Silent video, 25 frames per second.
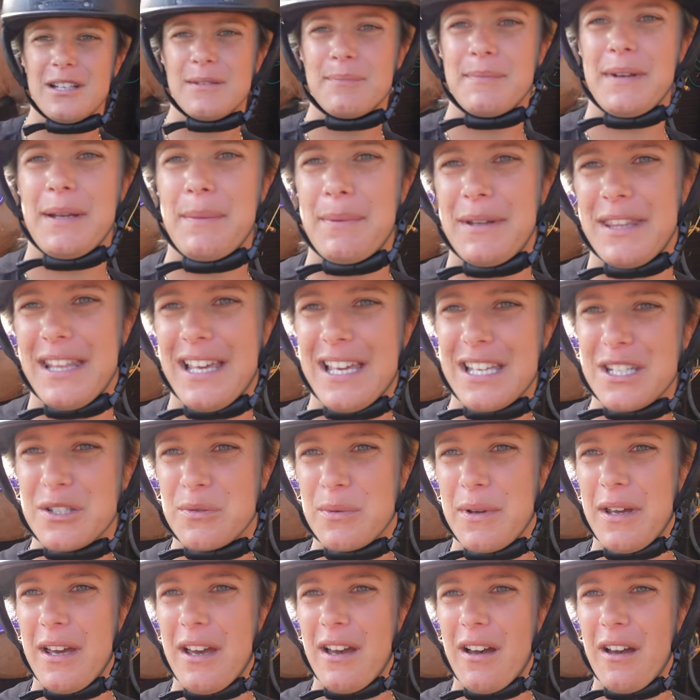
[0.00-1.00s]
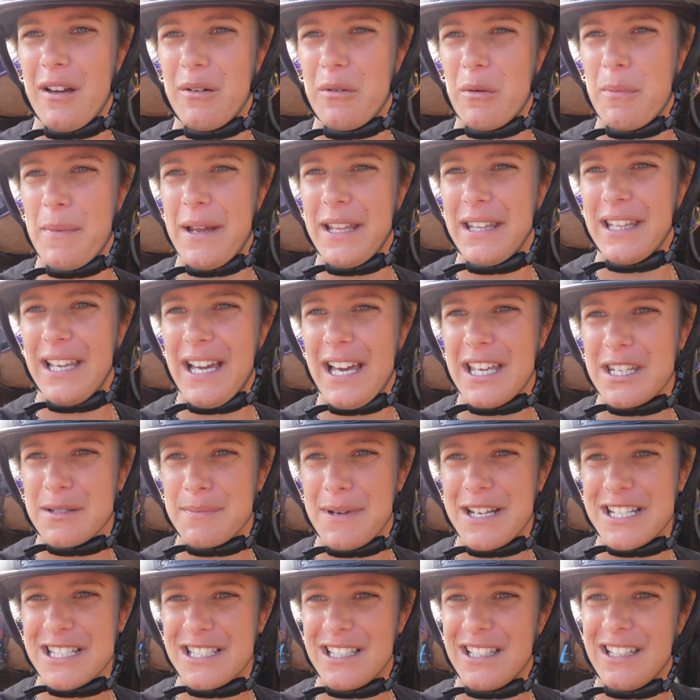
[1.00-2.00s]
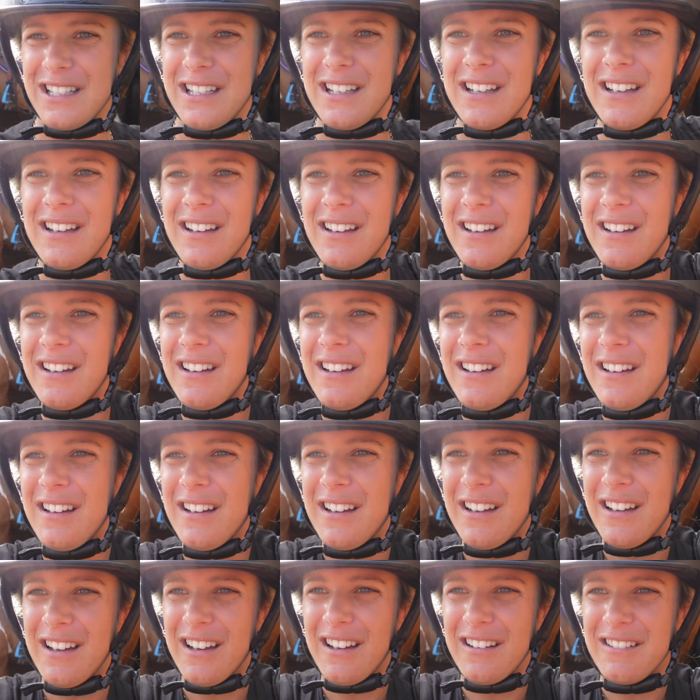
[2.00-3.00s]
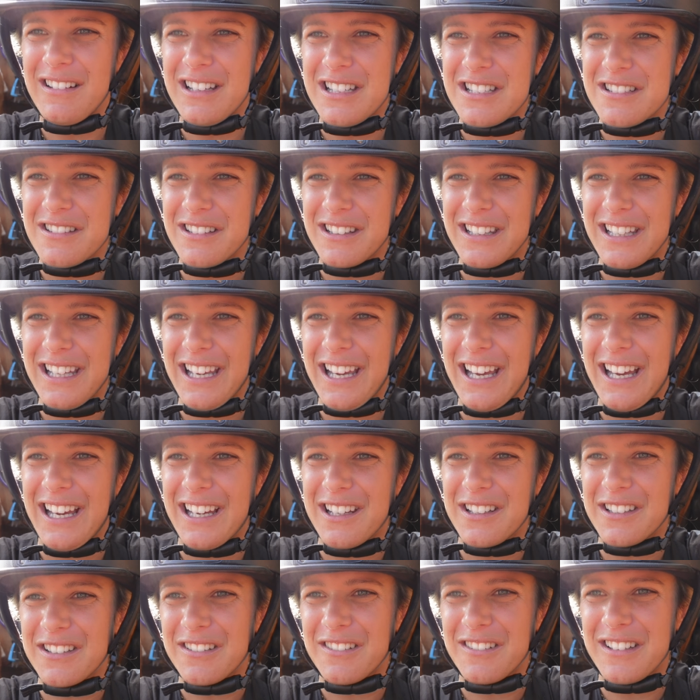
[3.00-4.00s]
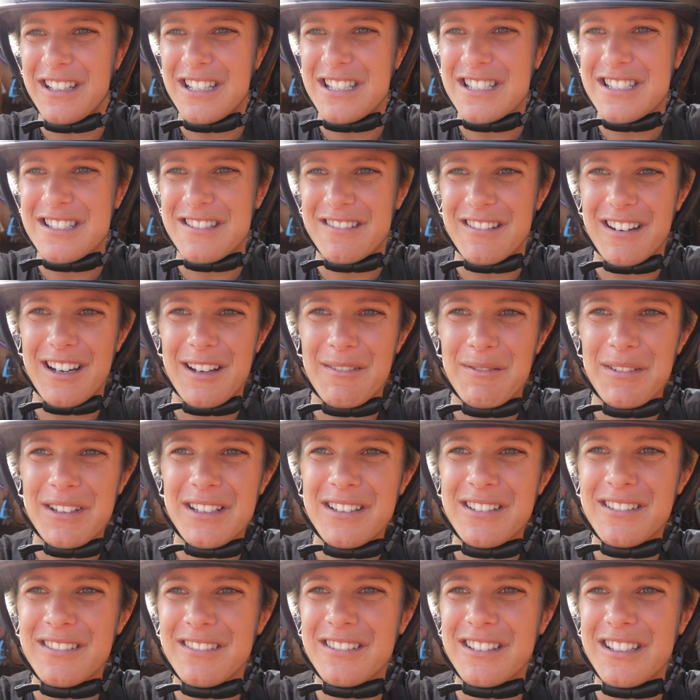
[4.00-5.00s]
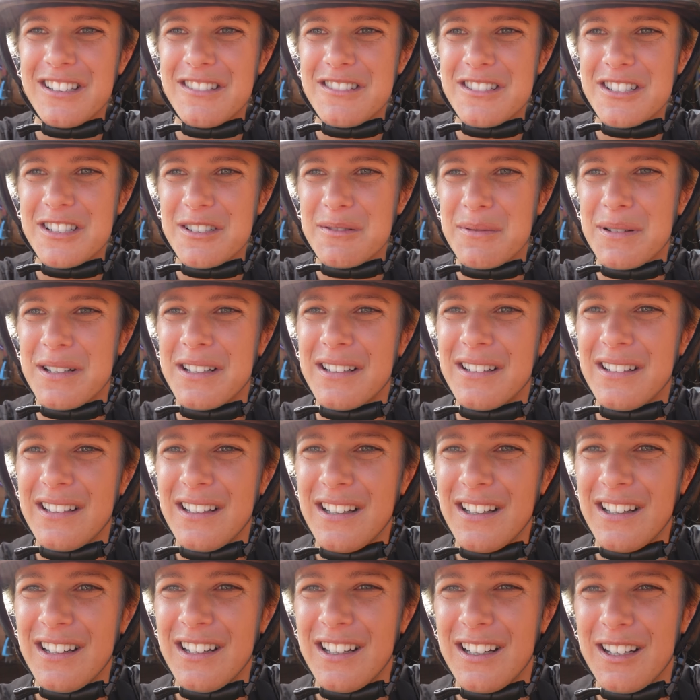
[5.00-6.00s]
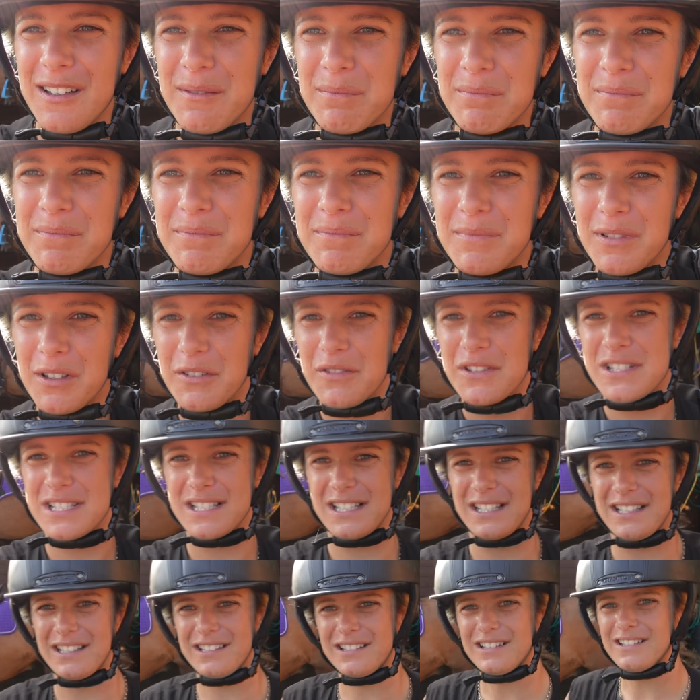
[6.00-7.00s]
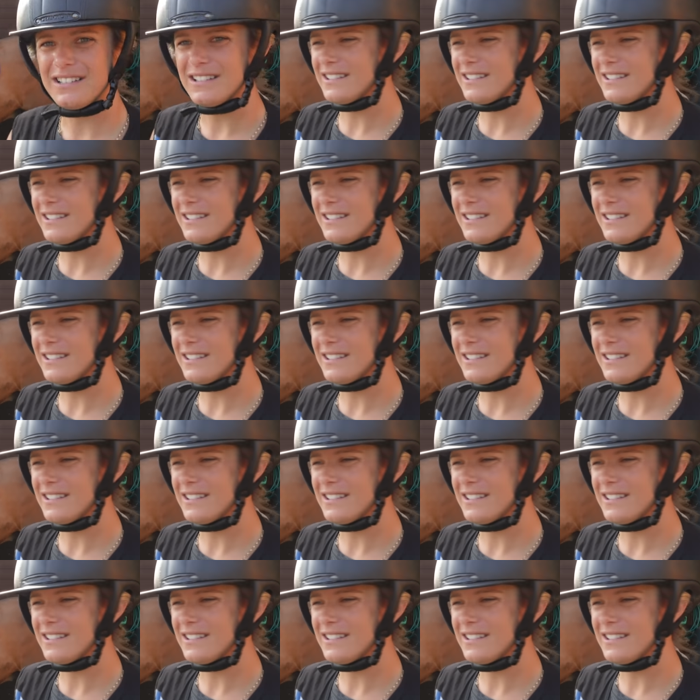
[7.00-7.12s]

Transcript: Maybe that's where I will make the ad. I'm actually only doing the ad on Instagram, not YouTube. But obviously,